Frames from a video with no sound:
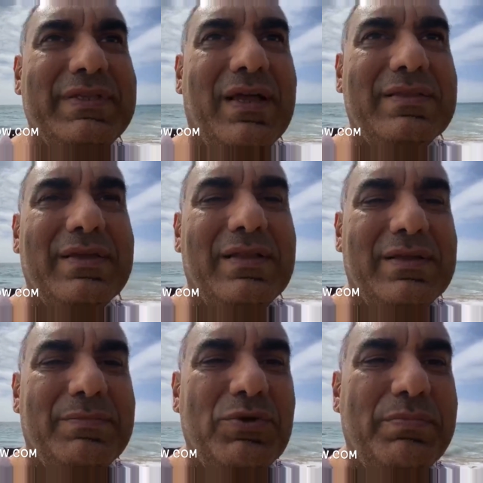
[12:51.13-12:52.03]
Tell
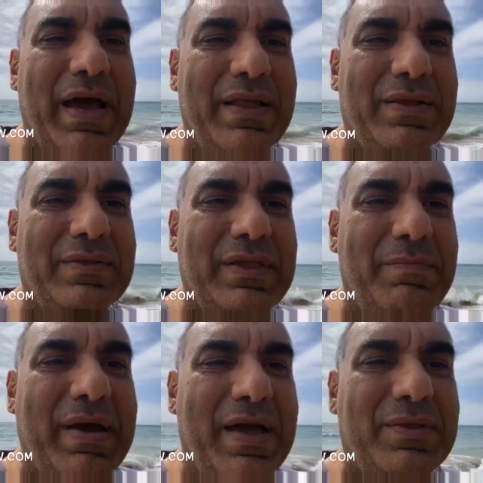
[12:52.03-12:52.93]
them you matter. They
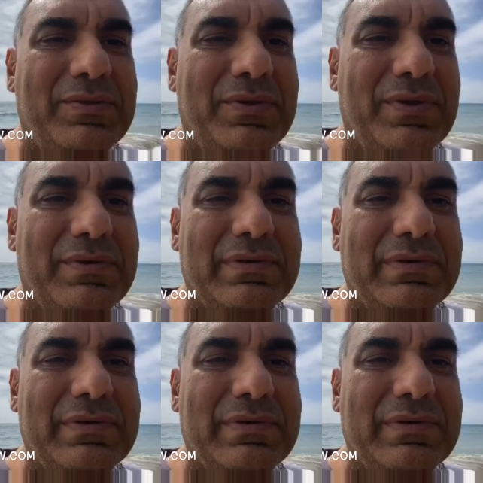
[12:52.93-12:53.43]
matter to you.